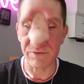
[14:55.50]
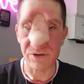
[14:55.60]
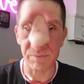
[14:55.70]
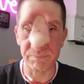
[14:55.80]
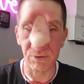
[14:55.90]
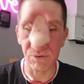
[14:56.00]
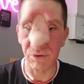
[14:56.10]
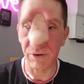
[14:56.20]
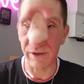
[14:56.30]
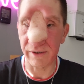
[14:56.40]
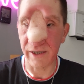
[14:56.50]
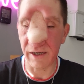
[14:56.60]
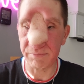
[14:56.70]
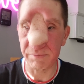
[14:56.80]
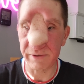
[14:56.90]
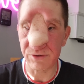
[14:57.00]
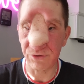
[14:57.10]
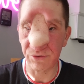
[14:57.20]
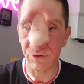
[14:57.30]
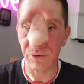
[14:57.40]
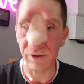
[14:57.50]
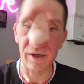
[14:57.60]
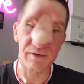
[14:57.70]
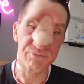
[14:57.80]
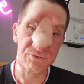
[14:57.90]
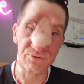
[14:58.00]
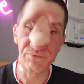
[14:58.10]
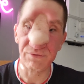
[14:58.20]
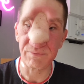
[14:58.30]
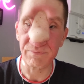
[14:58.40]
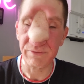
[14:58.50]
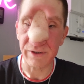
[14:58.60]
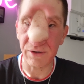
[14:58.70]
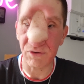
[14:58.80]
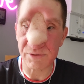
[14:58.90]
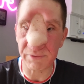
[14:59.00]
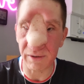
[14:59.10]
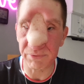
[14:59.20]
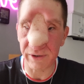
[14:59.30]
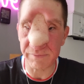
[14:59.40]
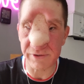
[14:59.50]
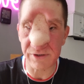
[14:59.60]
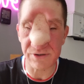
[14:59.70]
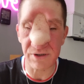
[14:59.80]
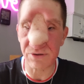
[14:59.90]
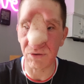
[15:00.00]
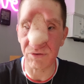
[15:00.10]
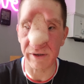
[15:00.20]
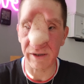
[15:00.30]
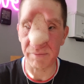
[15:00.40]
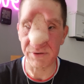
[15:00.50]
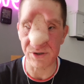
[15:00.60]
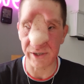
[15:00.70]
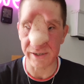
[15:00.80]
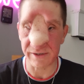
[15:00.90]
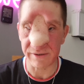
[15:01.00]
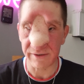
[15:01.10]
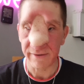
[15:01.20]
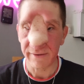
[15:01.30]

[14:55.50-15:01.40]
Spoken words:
and support and helping me to and fro from the hospital appointments. It's all greatly appreciated,